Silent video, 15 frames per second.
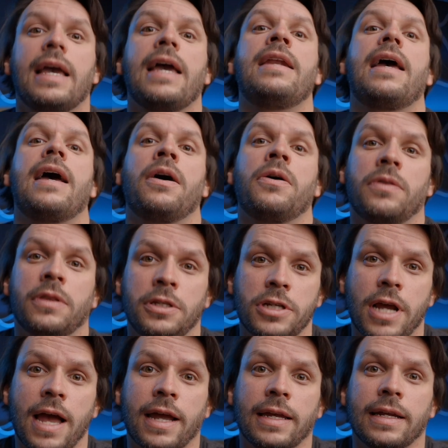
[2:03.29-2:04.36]
and out the
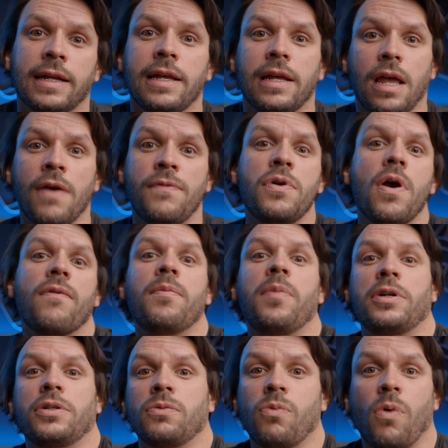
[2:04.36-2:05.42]
jacket. If you have a
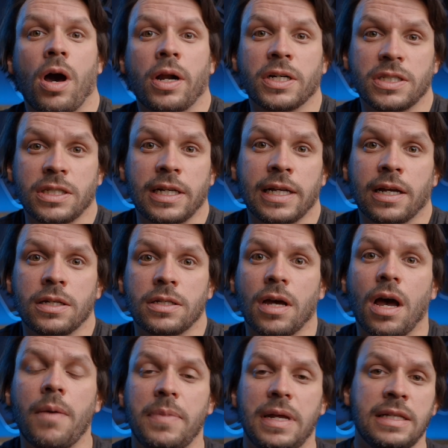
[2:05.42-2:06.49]
bunch of water sitting on
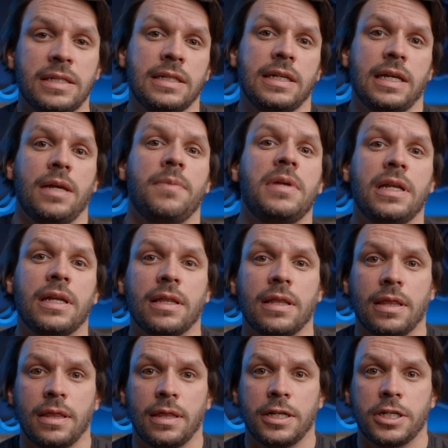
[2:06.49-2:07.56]
top, it's
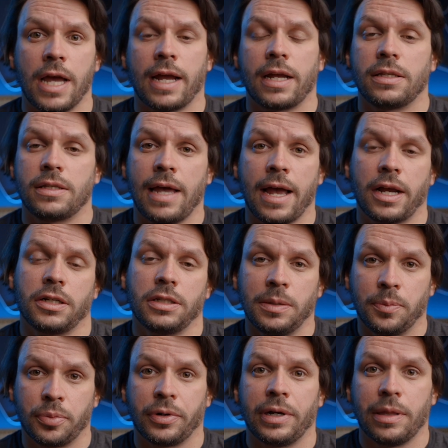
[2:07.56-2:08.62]
inhibiting the jacket to actually
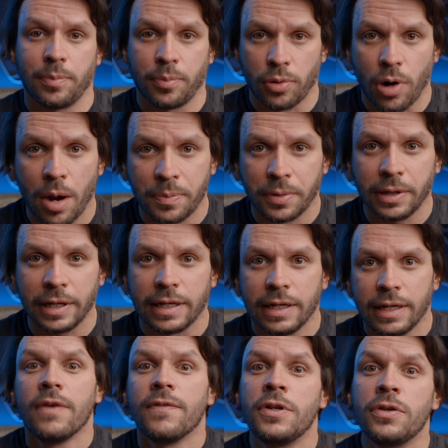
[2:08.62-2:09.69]
breathe properly.
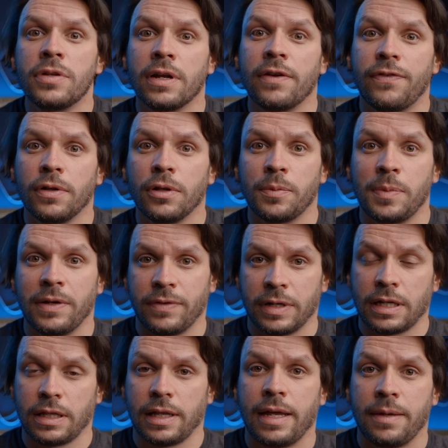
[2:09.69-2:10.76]
You do tend to feel a bit of a
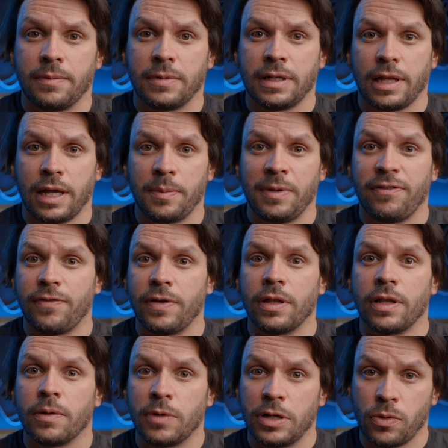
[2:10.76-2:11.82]
clammy
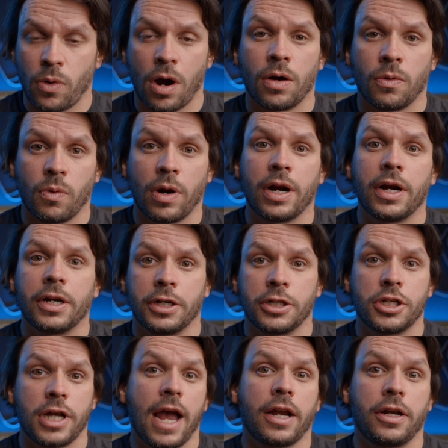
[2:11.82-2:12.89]
feeling when you are wearing your
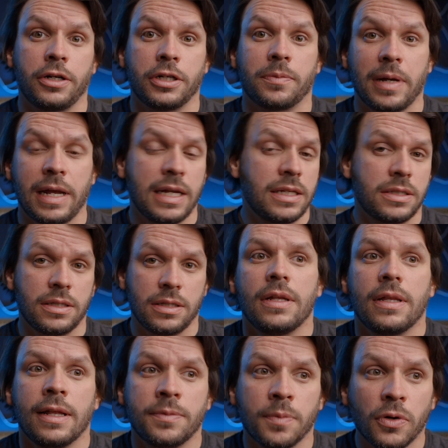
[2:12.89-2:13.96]
jacket or your pants.
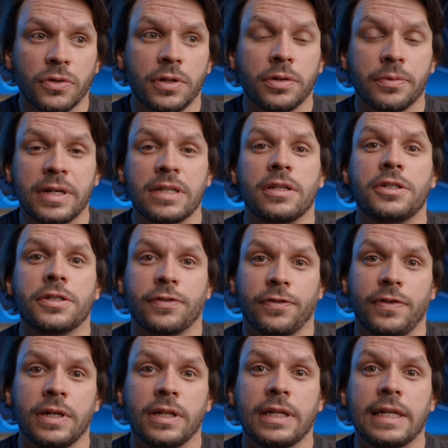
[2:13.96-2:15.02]
It's mostly the reason that you're
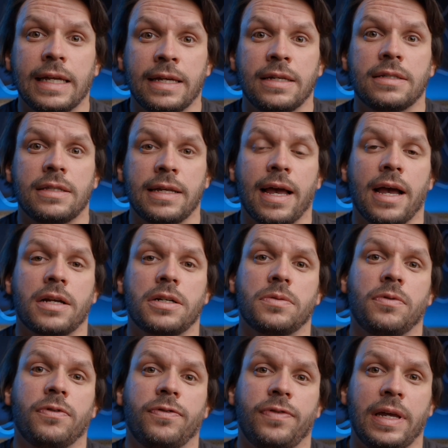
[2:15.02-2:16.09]
feeling is the
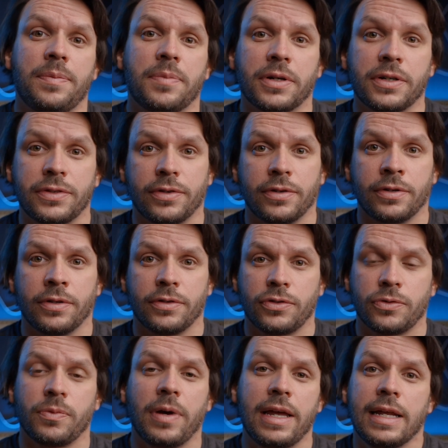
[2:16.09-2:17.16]
actual vapors or the
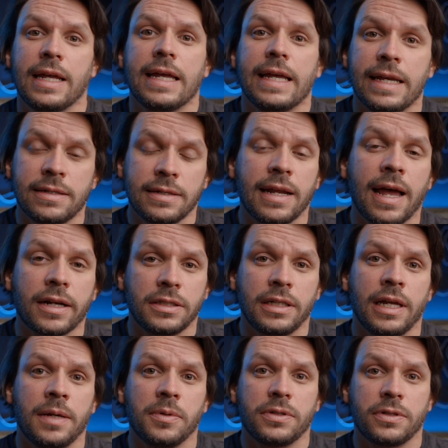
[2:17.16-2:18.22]
sweat isn't
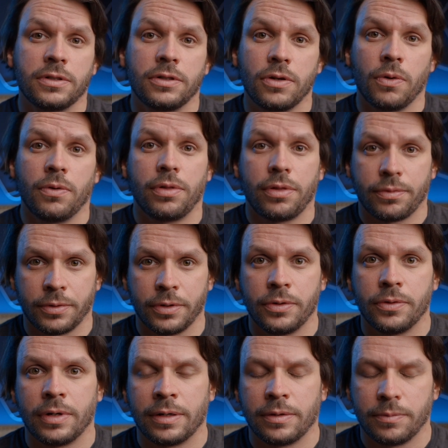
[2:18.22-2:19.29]
actually able to go
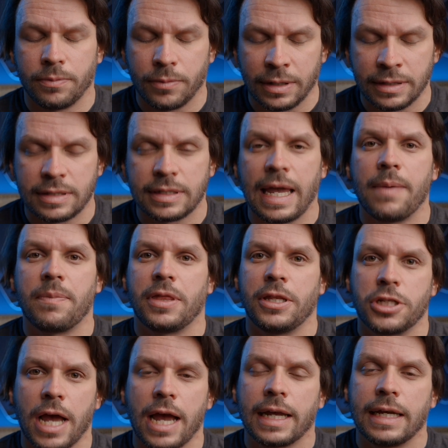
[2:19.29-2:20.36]
through and escape the
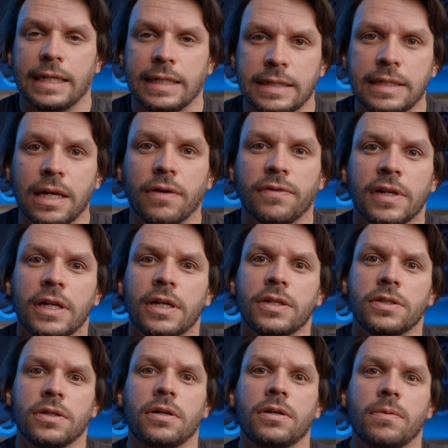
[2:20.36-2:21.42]
jacket itself.
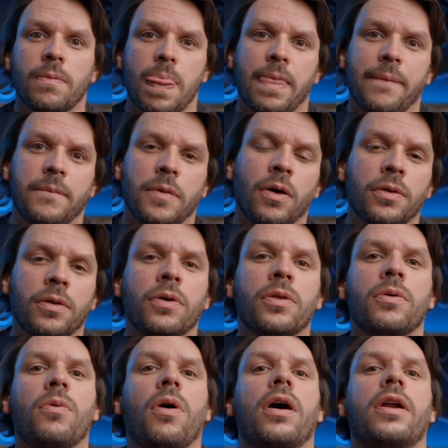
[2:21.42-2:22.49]
So although
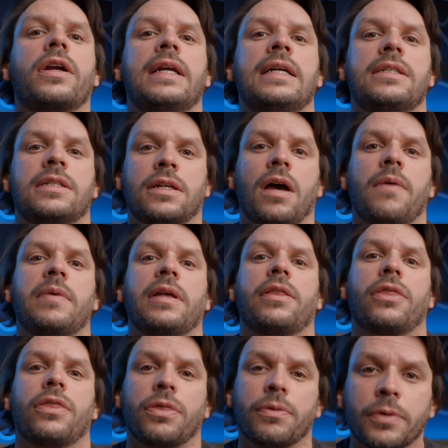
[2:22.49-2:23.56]
the water isn't coming
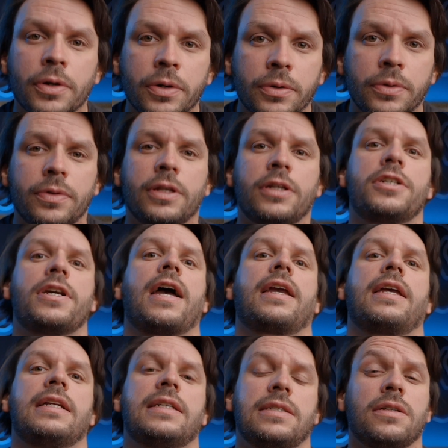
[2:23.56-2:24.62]
through, the
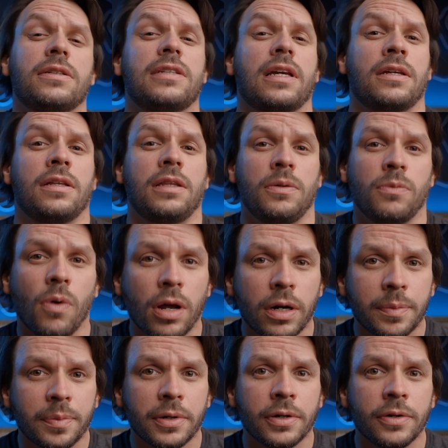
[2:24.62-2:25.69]
jacket is still technically
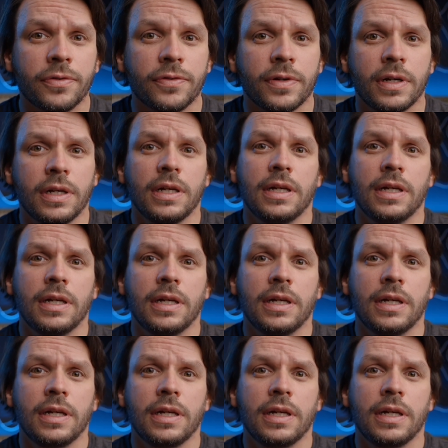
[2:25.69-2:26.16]
waterproof.